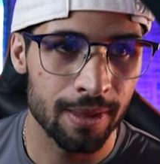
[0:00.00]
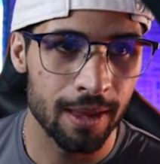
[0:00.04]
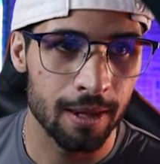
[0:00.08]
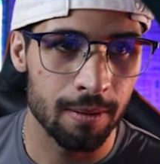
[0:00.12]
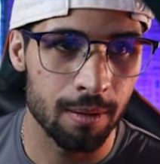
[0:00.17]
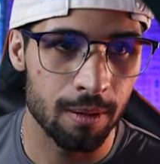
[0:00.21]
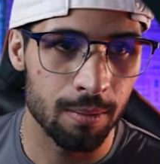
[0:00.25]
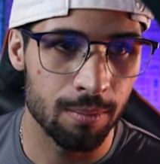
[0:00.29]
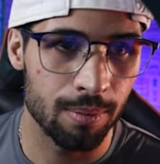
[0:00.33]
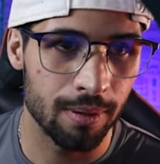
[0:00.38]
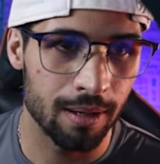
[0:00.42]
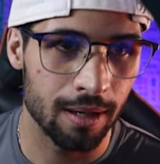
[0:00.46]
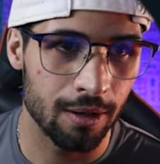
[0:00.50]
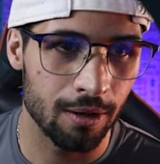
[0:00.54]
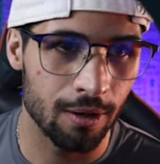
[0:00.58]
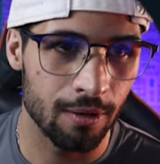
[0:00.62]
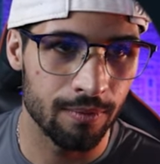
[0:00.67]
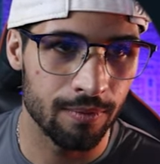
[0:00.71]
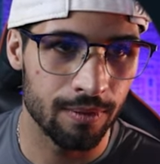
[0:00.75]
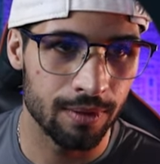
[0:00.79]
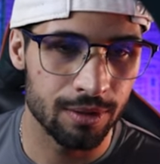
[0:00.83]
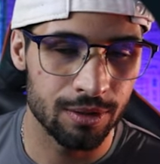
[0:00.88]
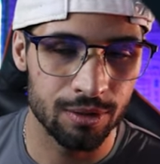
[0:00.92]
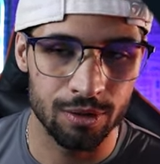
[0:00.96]
Let me bring it
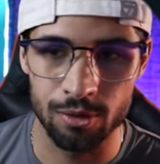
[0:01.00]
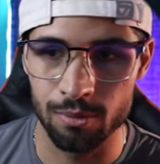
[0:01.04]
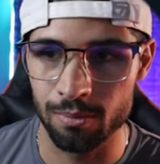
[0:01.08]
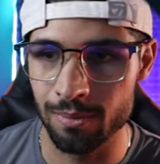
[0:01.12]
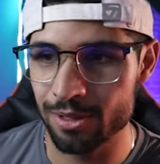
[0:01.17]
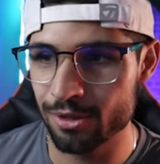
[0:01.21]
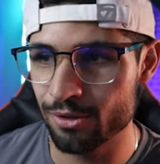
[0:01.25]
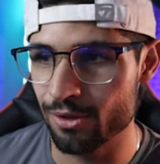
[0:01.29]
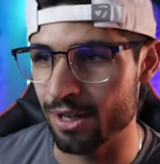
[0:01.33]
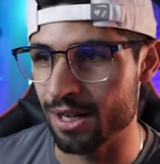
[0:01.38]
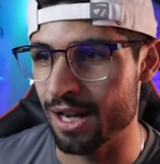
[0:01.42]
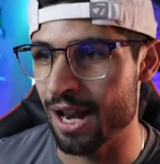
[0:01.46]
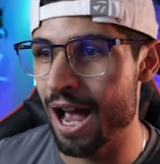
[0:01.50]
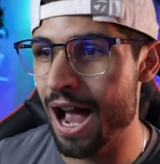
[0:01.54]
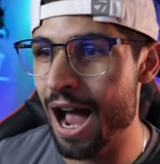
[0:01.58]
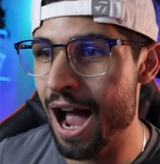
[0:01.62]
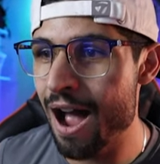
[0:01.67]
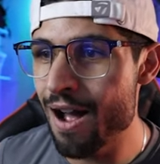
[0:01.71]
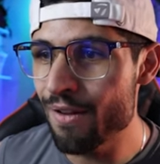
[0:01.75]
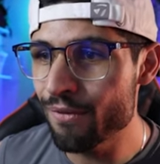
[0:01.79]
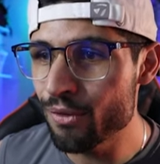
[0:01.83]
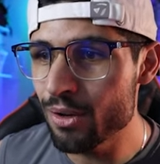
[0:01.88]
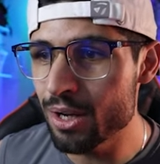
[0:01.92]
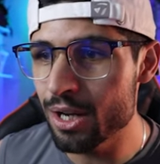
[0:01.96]
over to my screen. Now
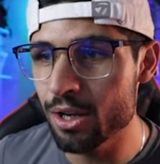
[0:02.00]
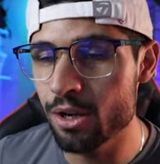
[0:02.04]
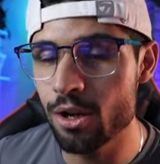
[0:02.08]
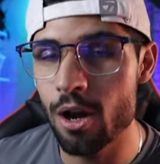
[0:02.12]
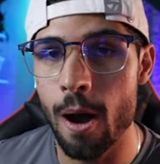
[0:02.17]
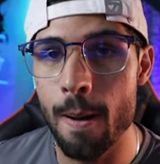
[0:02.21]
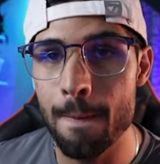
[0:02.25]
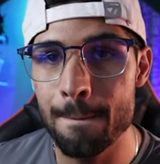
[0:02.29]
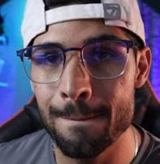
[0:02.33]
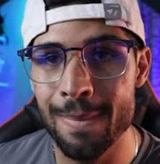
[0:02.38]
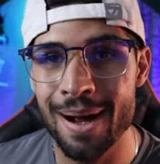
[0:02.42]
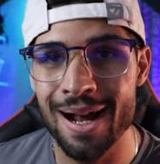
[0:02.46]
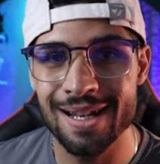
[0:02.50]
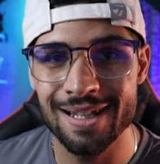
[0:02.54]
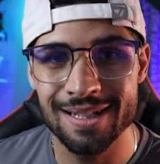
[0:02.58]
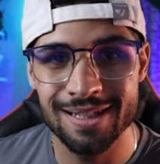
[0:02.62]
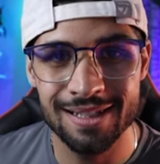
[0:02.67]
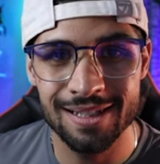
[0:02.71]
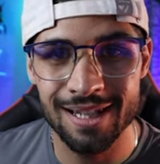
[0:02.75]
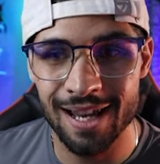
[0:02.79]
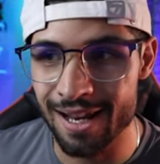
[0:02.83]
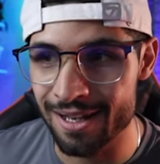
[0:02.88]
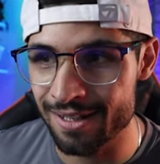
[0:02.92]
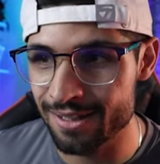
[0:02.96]
I've already got mine
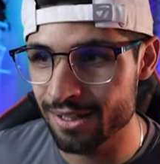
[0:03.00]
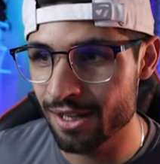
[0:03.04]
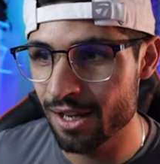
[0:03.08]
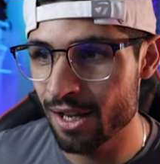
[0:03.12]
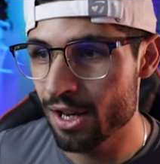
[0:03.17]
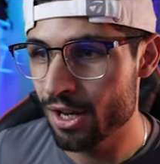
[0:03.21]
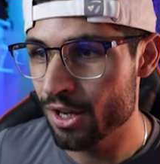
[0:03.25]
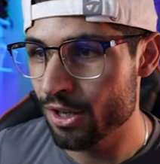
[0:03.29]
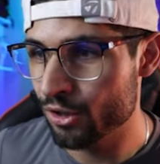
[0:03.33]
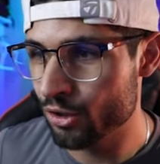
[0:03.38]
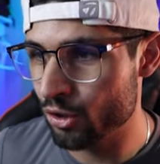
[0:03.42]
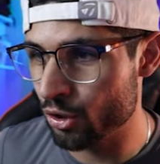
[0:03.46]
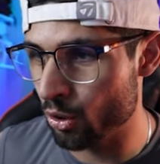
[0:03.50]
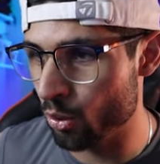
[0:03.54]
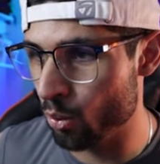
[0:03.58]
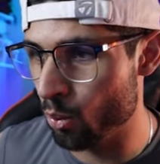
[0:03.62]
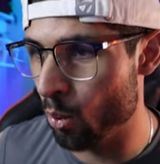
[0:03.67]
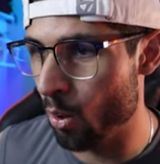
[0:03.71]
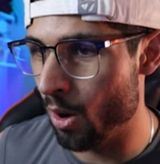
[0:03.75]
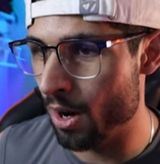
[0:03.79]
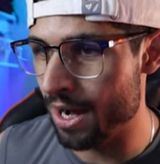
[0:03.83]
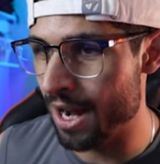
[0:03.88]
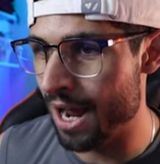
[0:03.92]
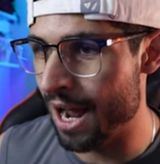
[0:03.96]
set to
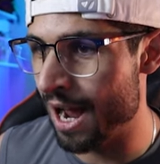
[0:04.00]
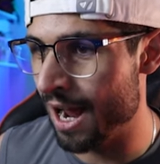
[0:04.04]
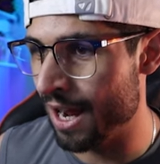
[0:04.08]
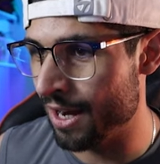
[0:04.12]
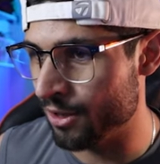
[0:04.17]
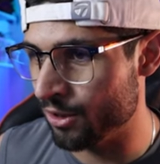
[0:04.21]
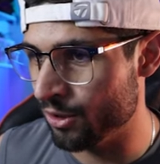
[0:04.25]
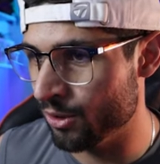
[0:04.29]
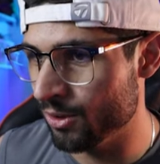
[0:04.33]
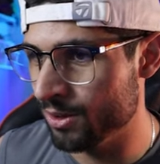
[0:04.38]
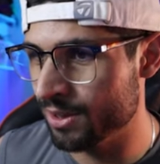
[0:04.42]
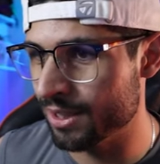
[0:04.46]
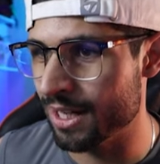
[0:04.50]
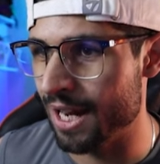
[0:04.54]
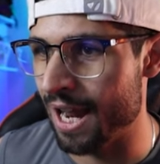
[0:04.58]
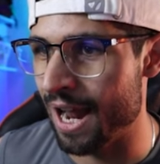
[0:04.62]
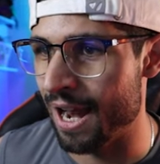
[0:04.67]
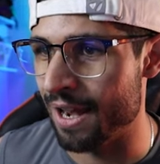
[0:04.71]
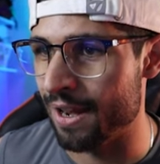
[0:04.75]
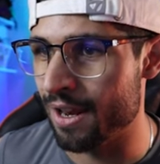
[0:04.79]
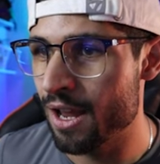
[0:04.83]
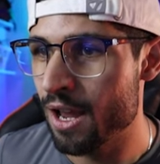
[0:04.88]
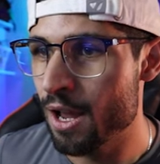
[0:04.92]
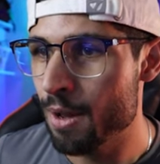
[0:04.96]
what I use it
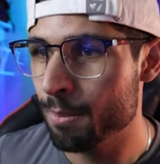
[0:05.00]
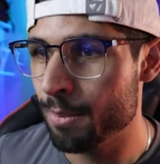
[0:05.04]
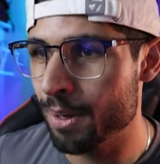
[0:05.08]
at.